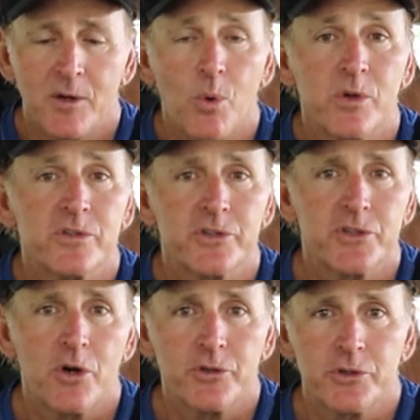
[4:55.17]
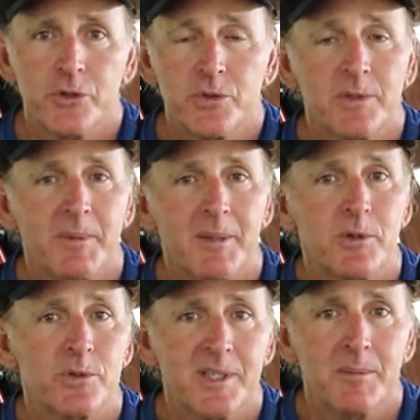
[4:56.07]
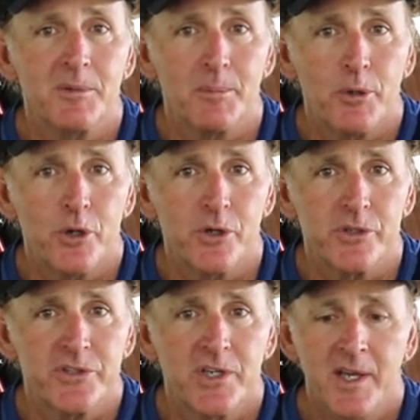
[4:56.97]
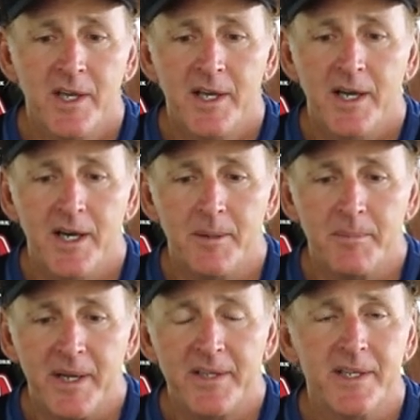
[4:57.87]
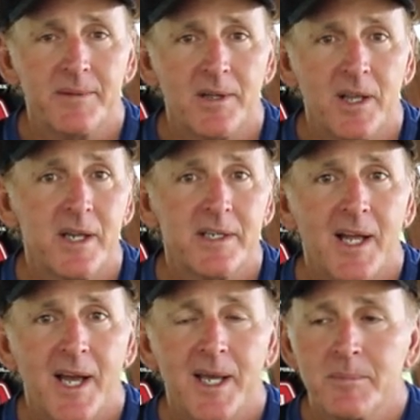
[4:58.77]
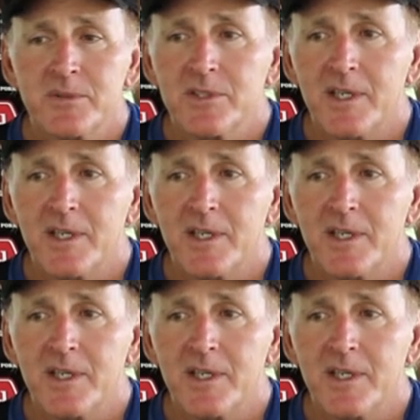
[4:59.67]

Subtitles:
orange or chartreuse to maybe resemble a perch. And then a lot of times,